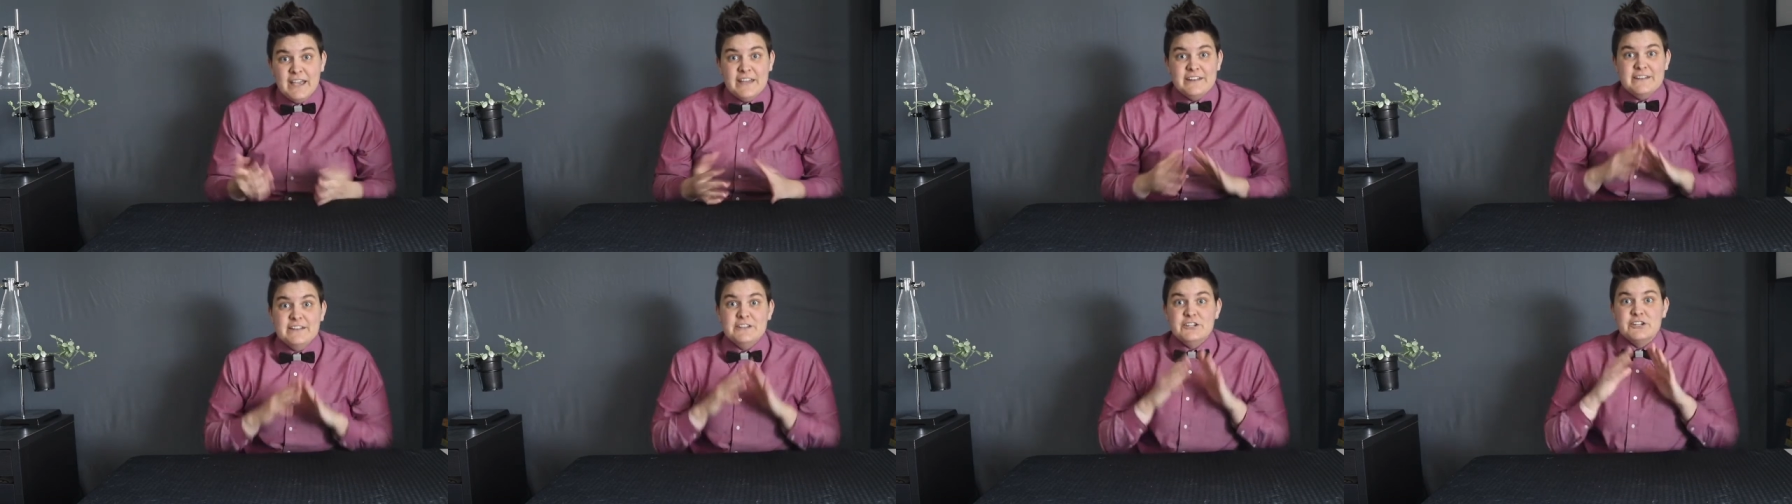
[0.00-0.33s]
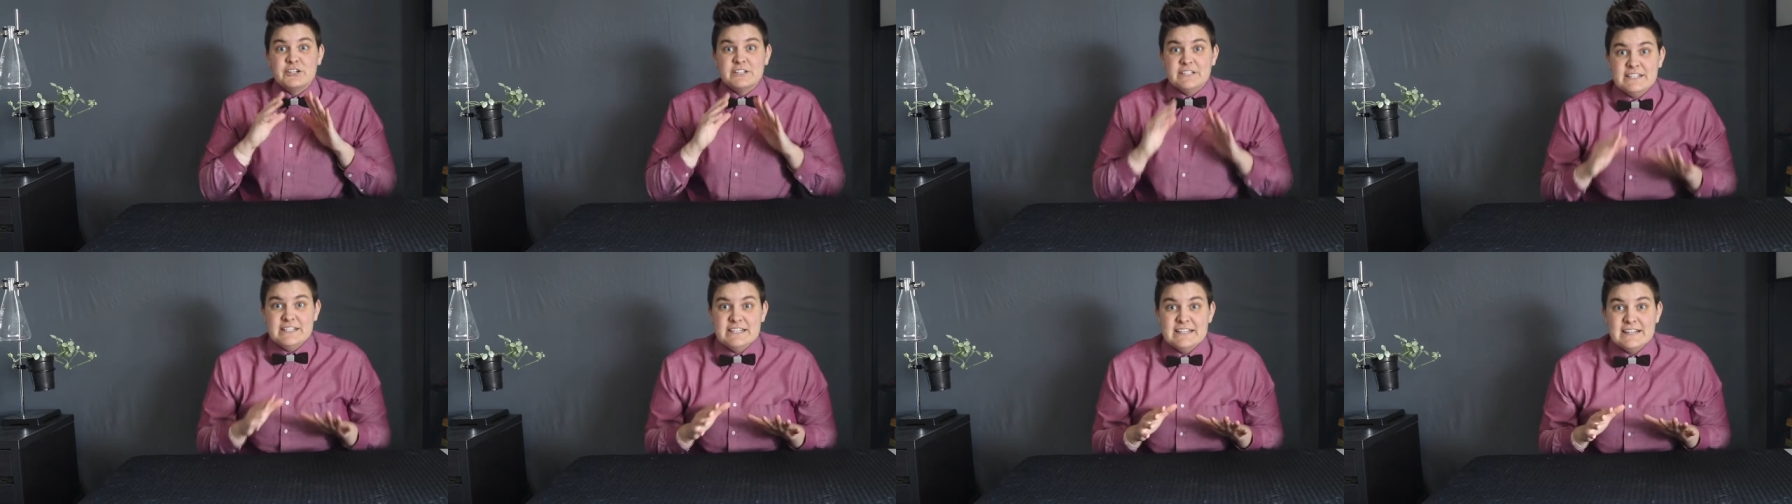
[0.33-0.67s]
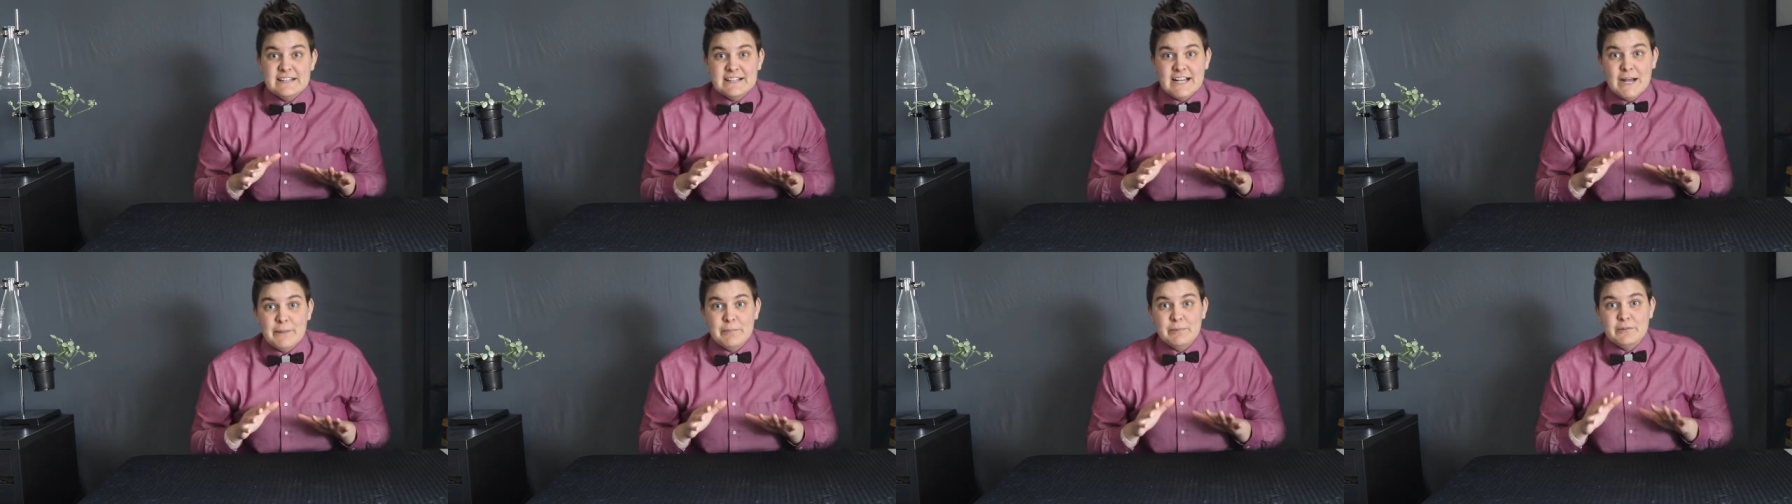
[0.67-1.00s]
Now you're gonna need
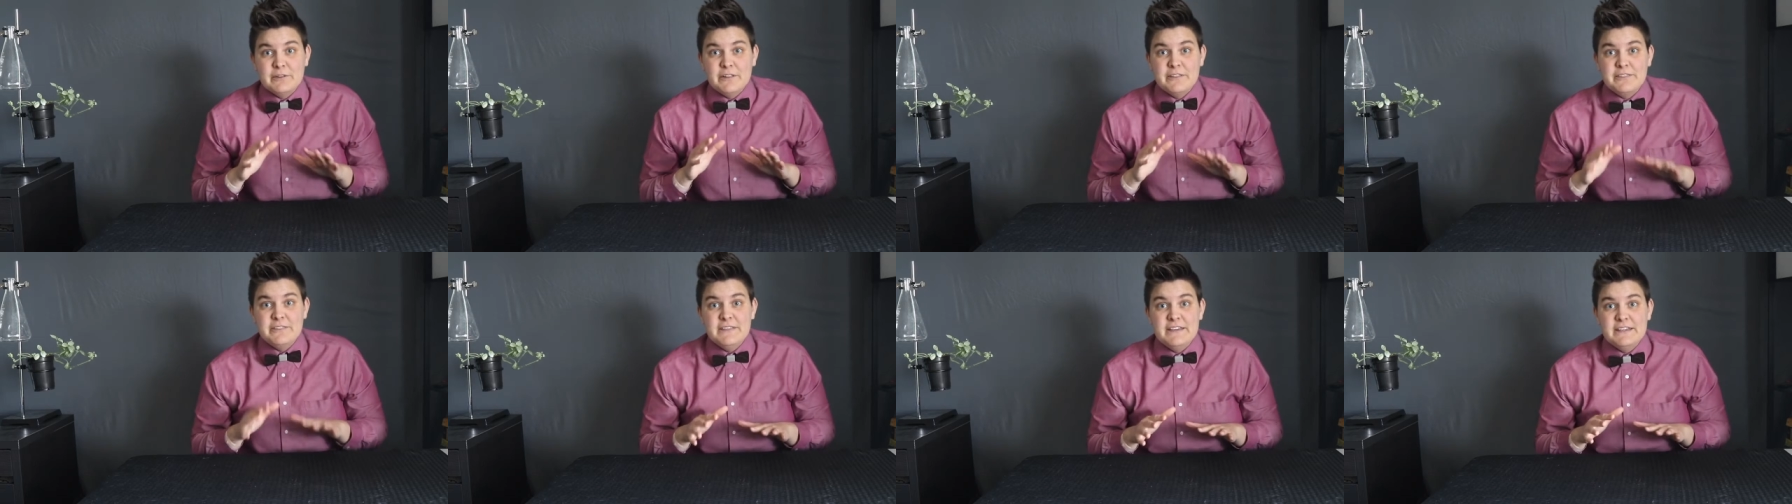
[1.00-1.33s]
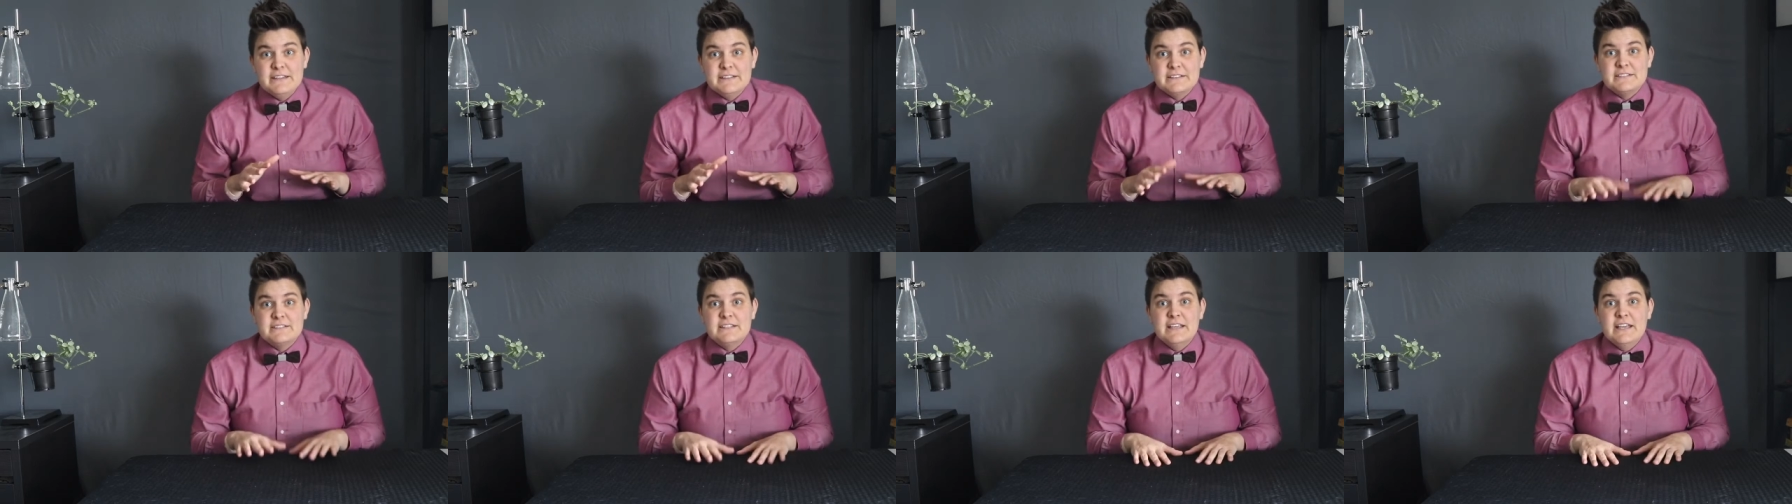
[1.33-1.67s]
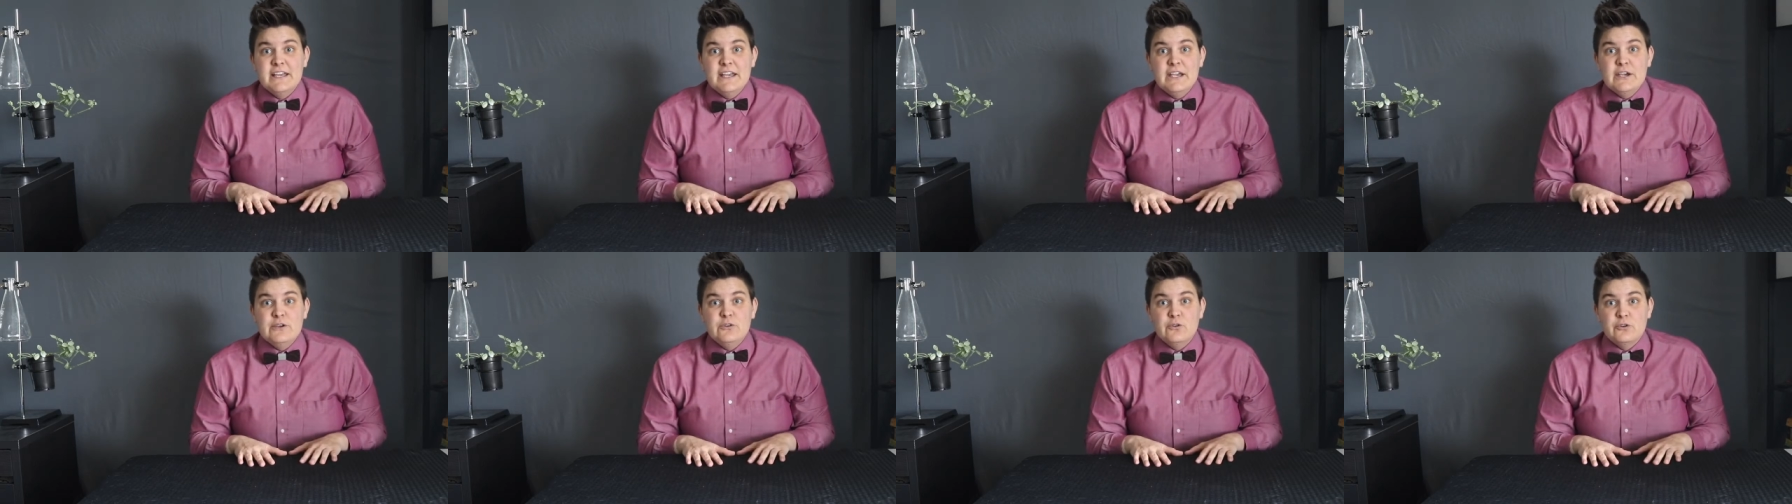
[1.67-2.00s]
a couple of things
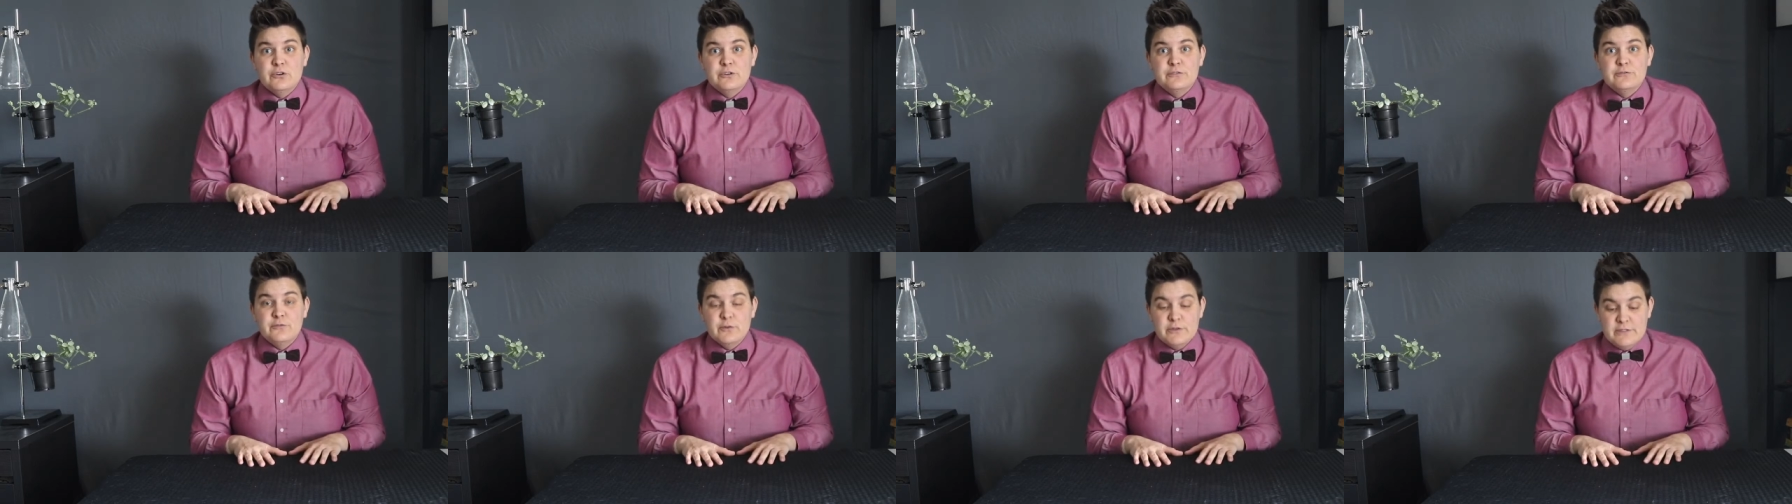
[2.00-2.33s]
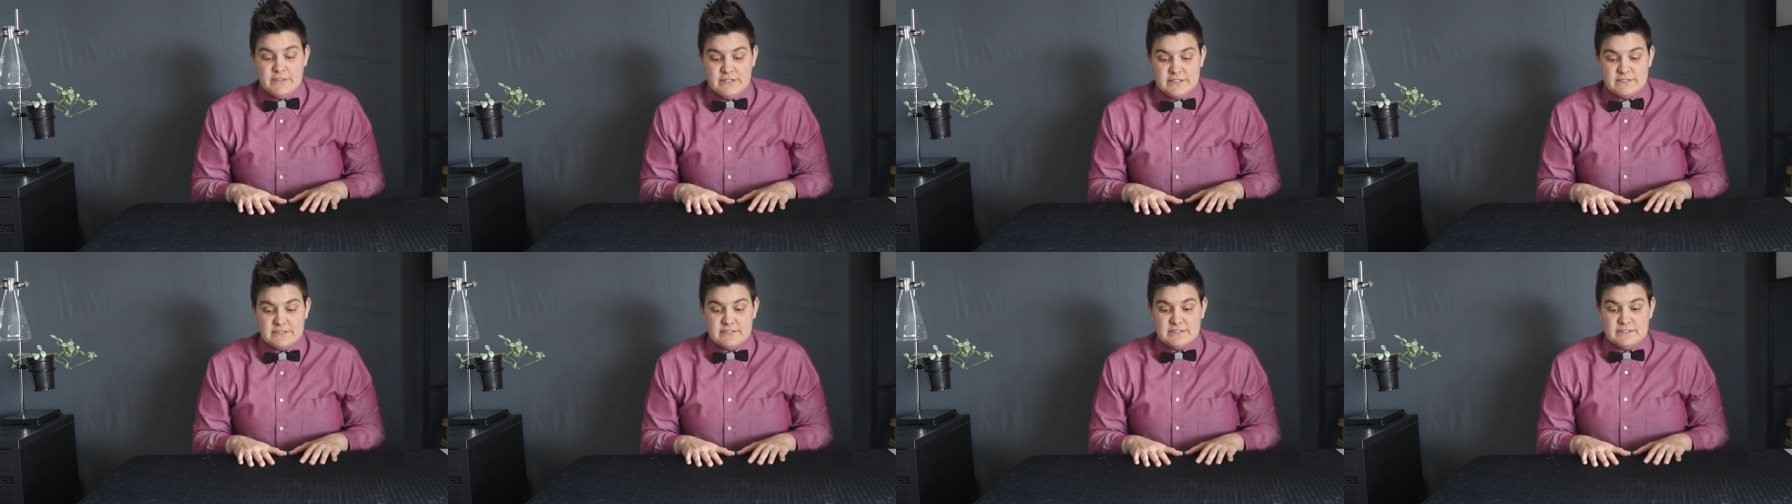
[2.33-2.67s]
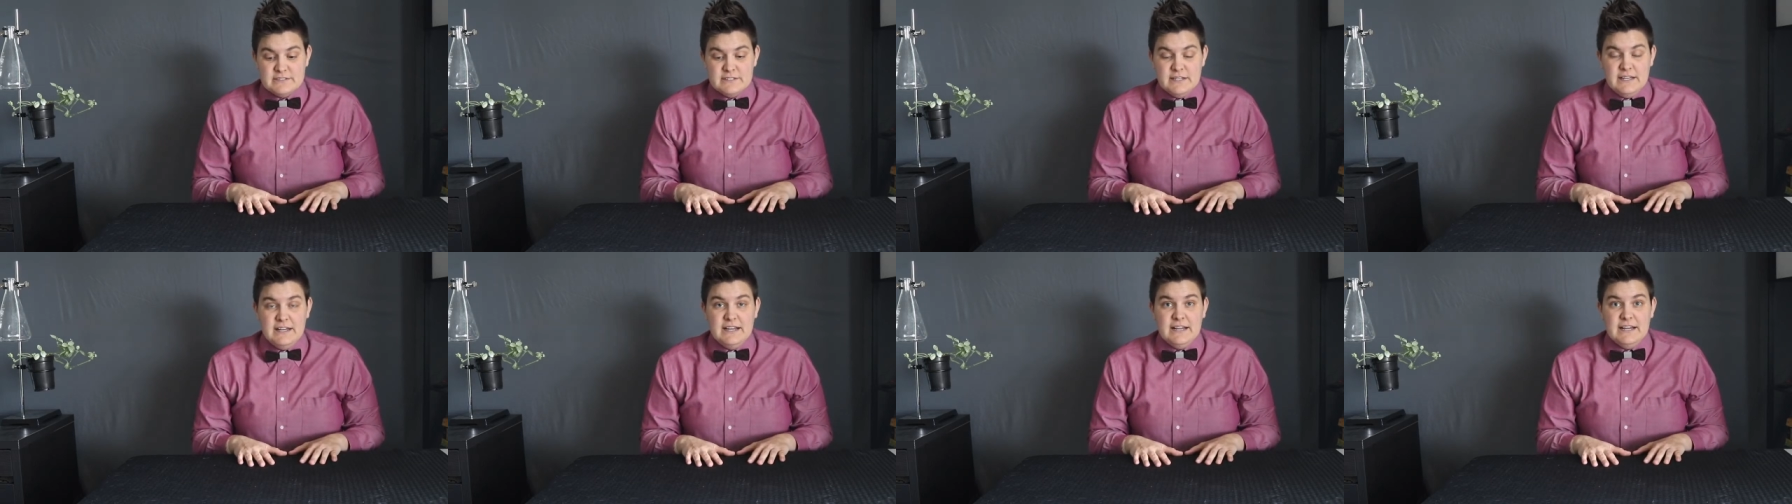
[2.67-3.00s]
in order for
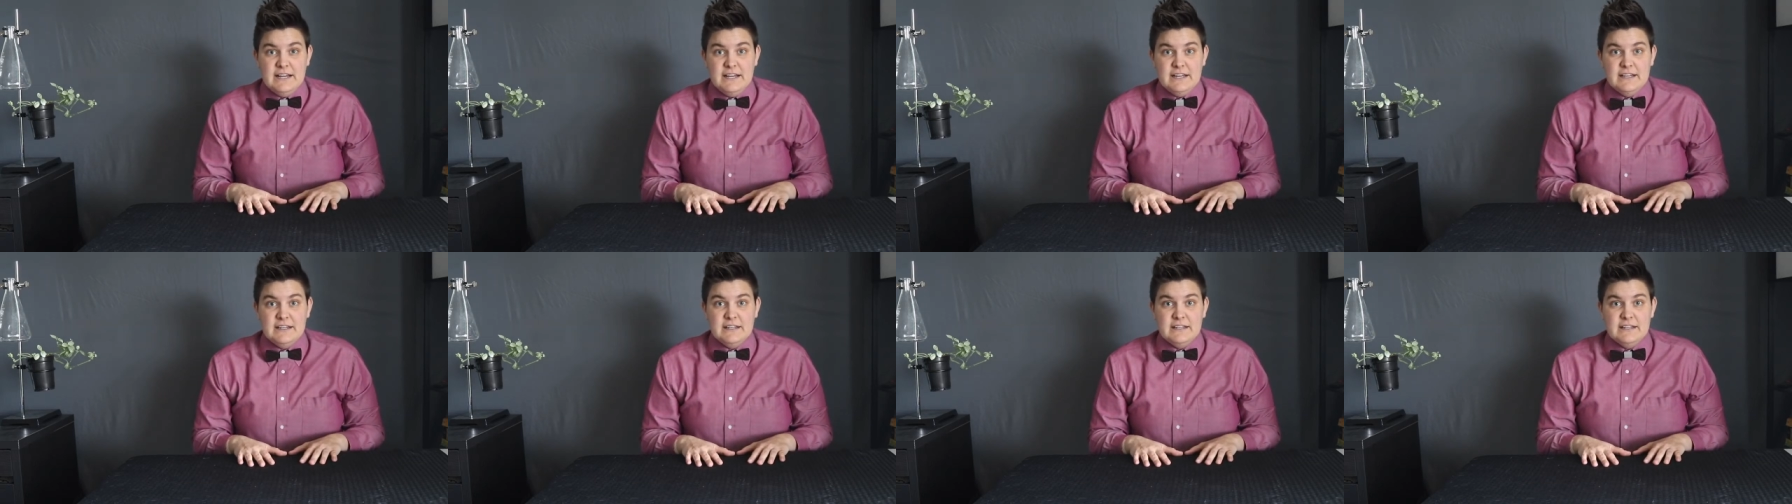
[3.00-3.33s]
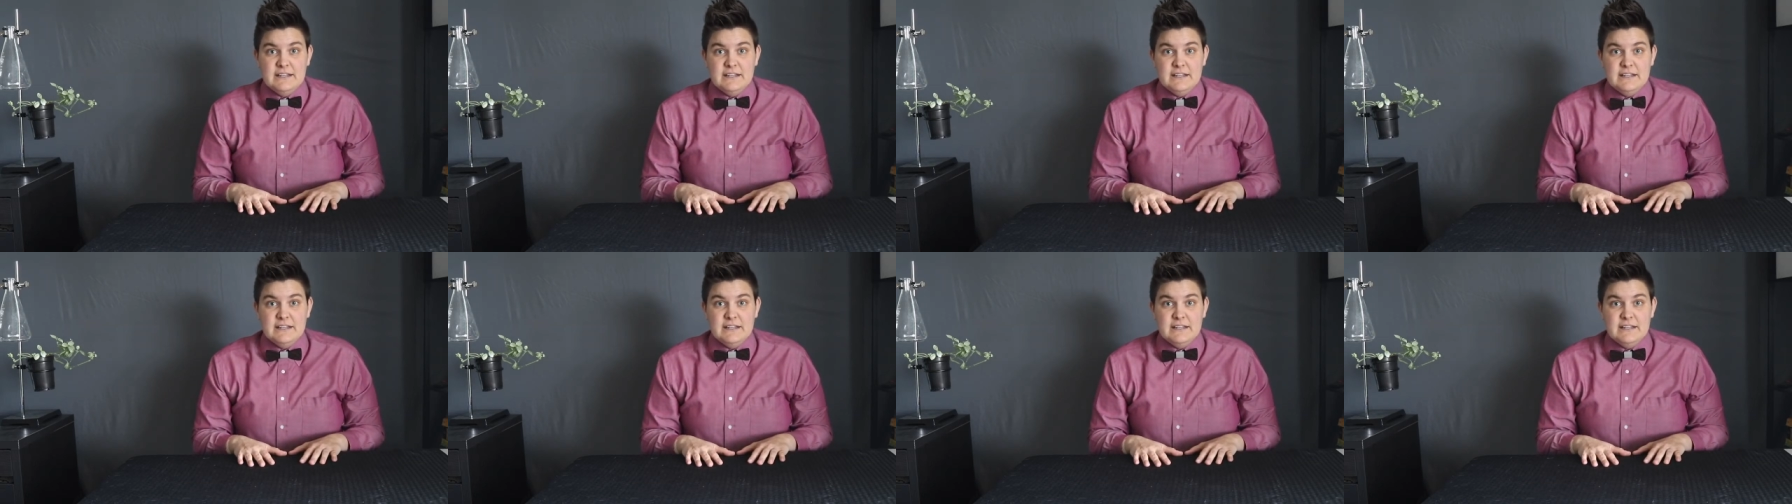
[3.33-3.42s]
this, uh,